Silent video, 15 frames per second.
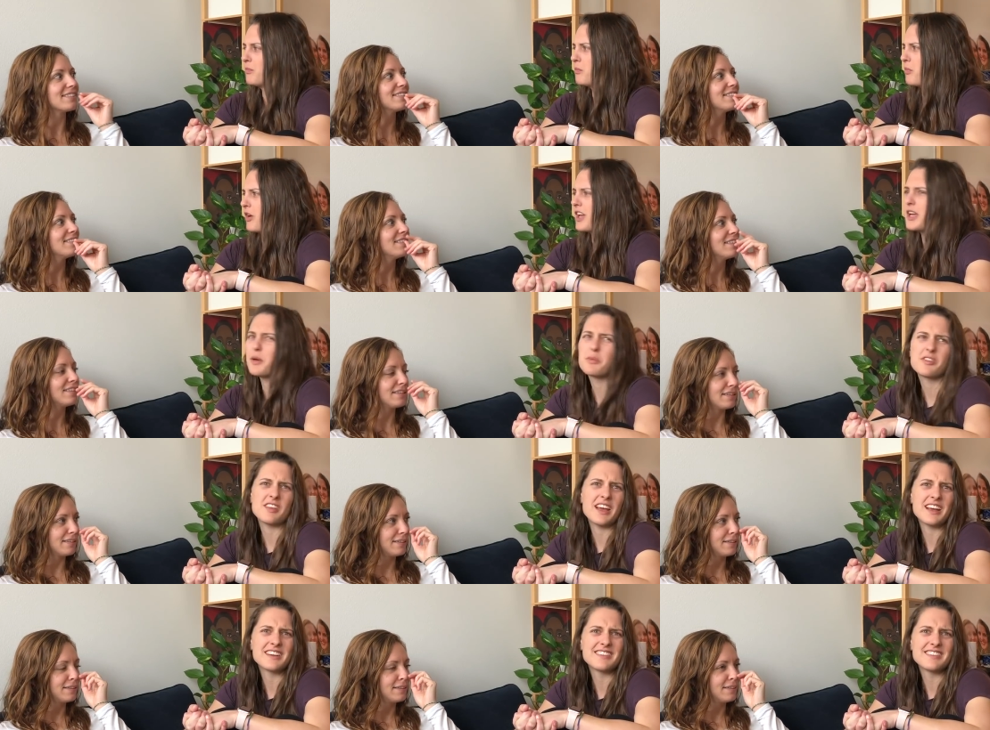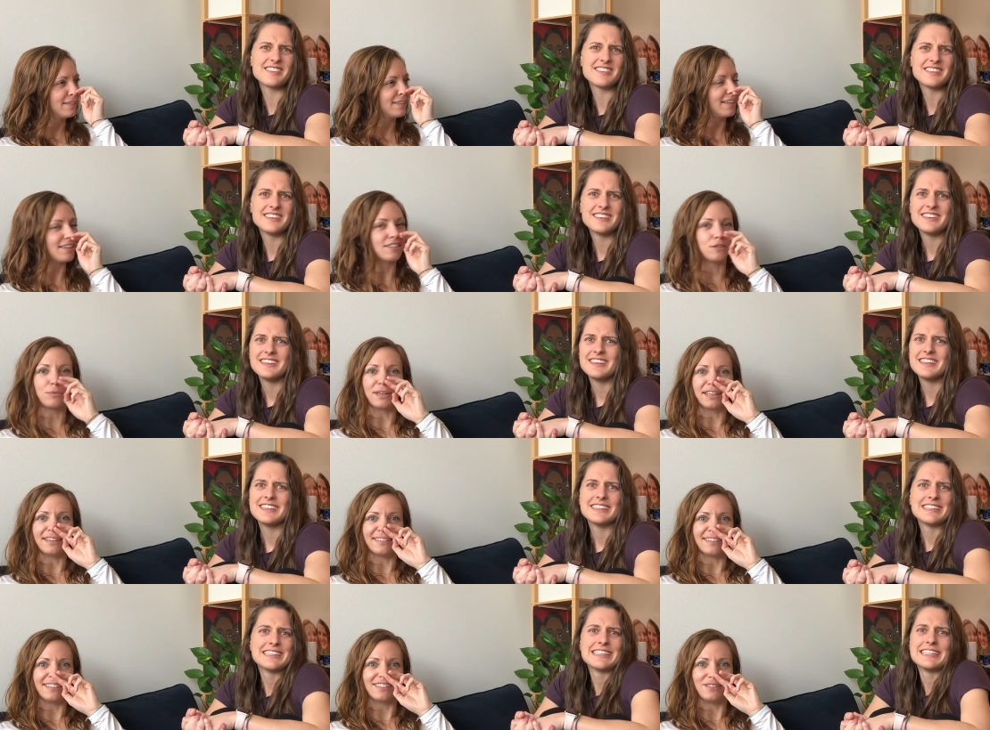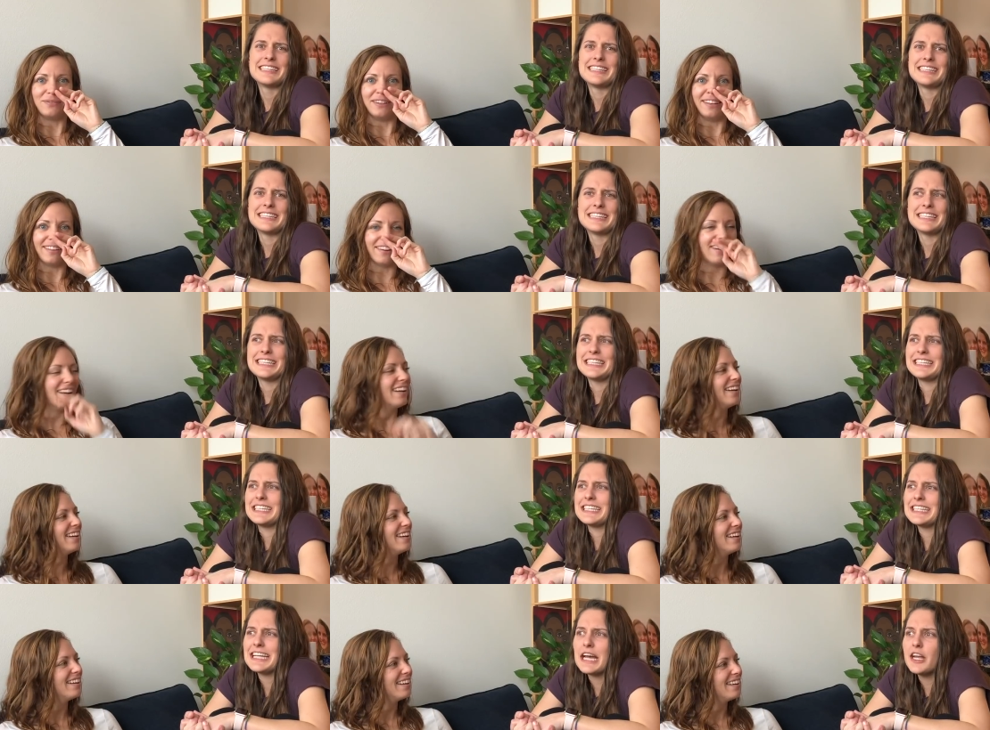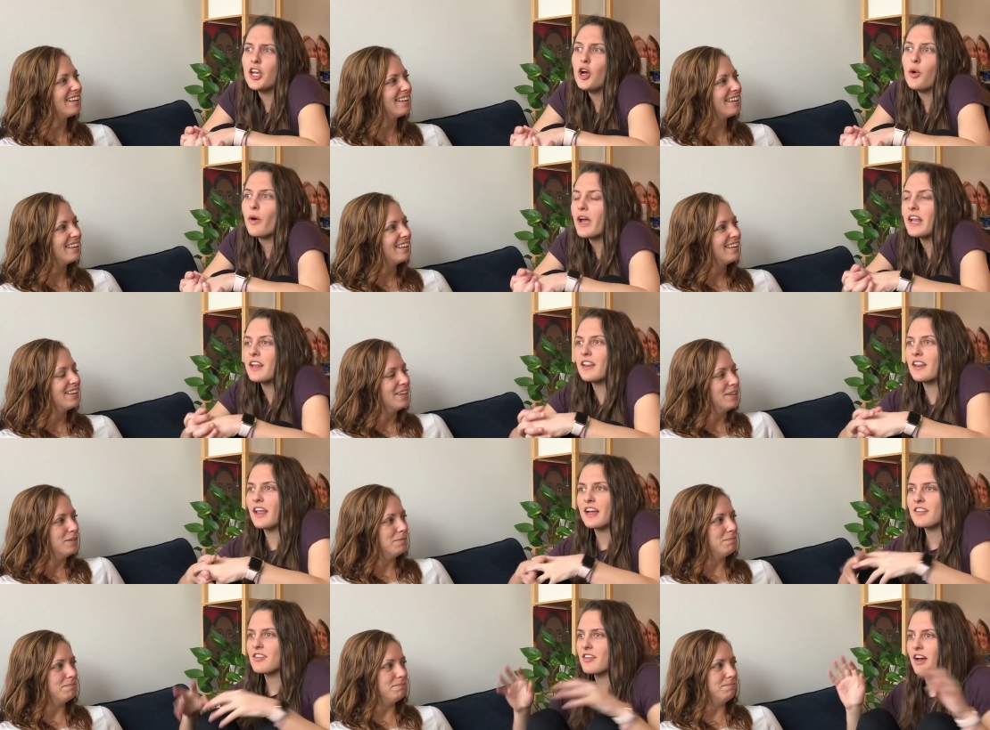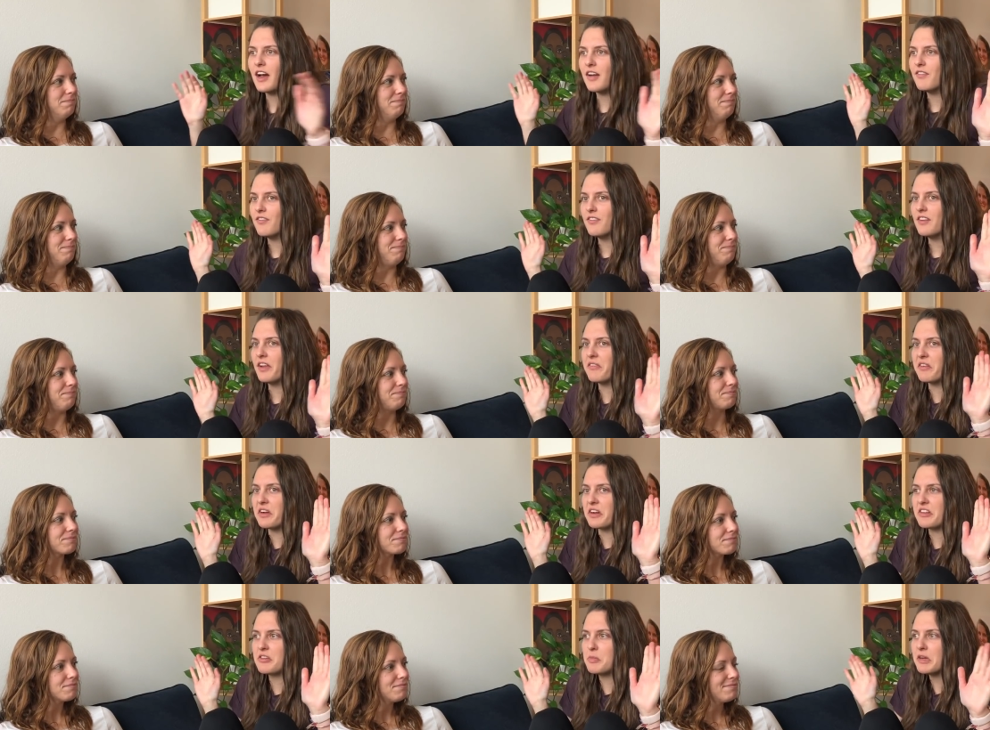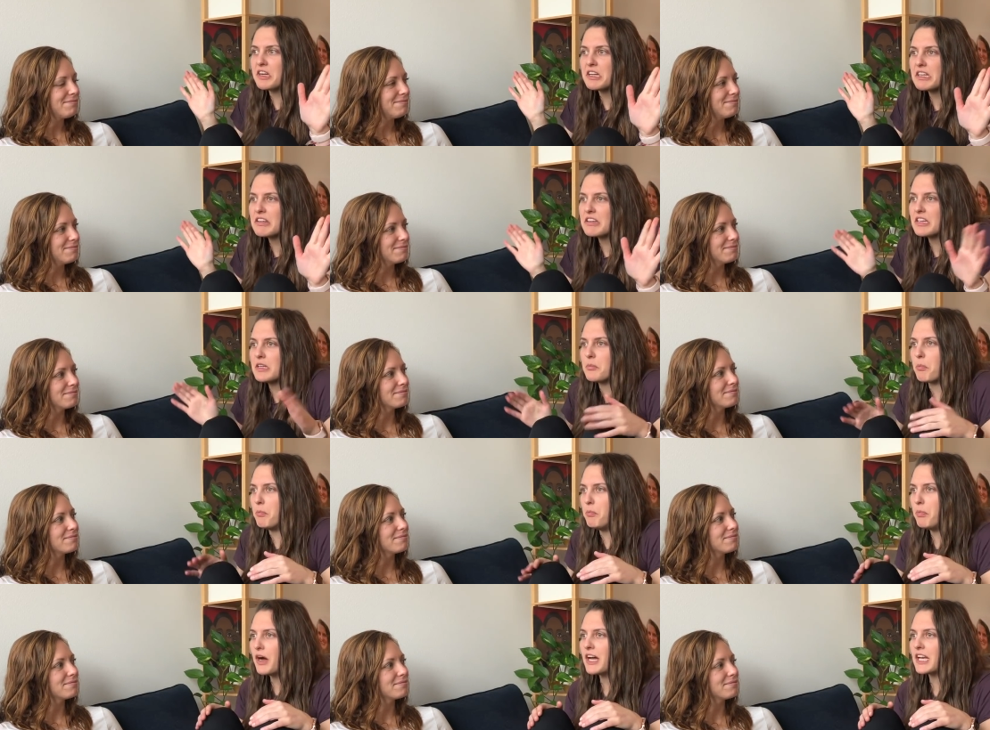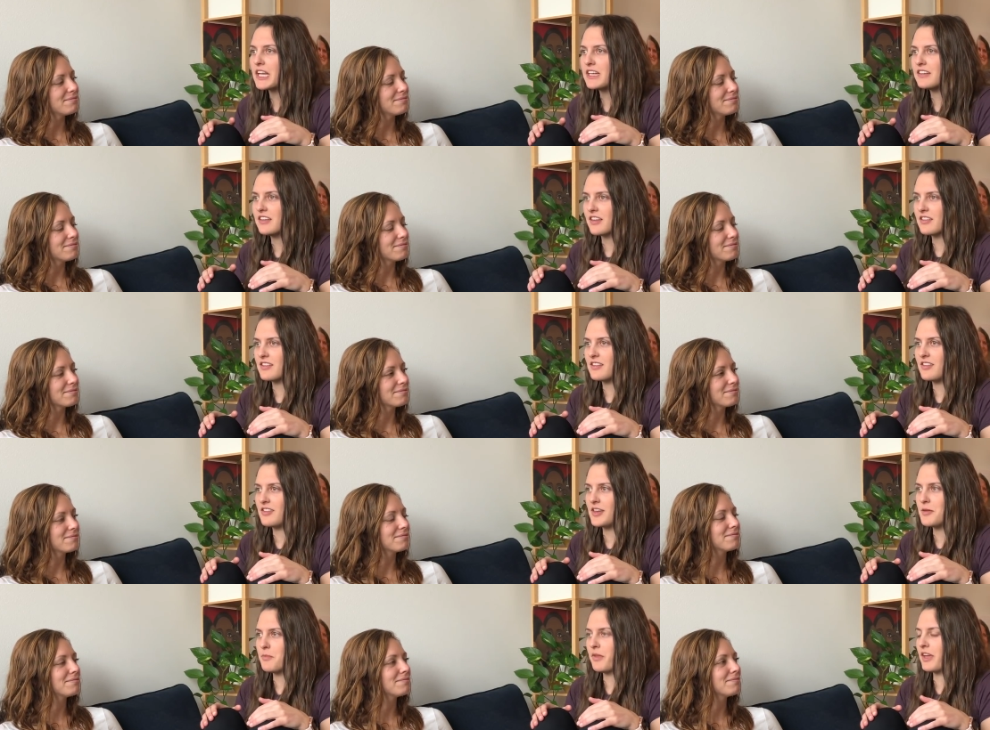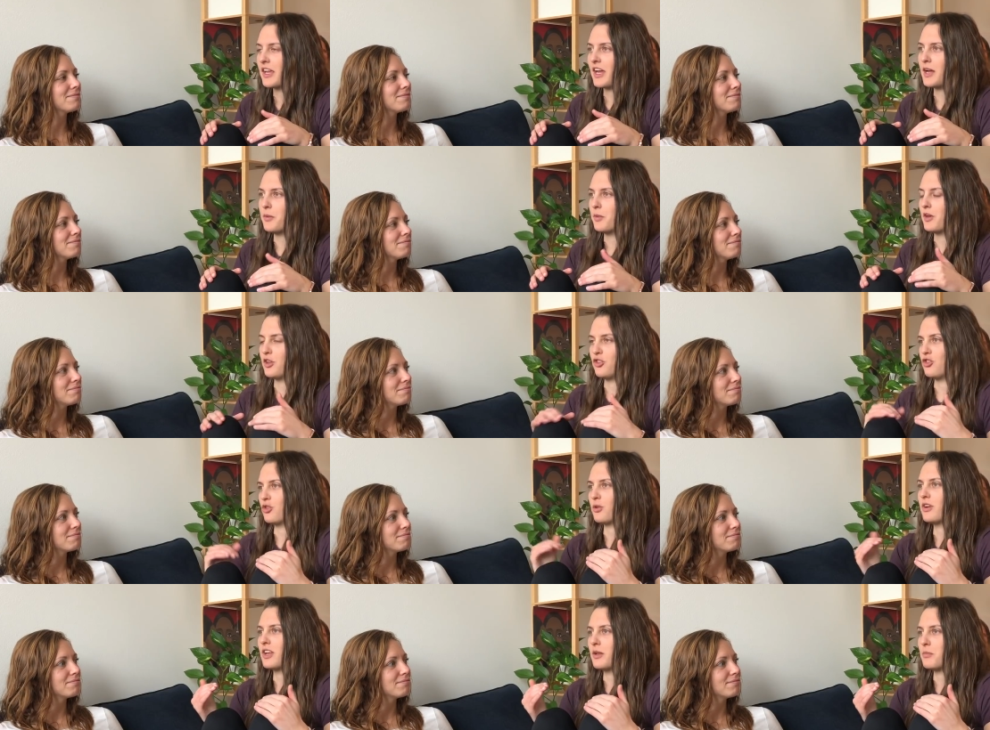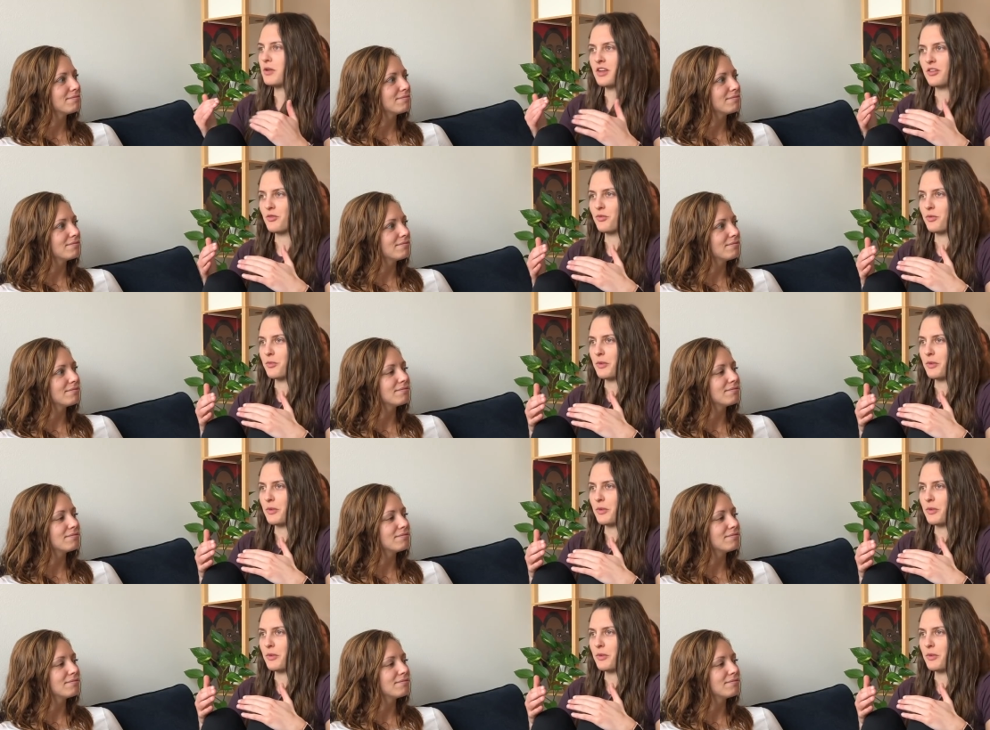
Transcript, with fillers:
Speaker 1: breakup sex. That doesn't make any sense to me either.
Speaker 2: I know, and that's I've never experienced it, but it doesn't seem like I would enjoy it, because for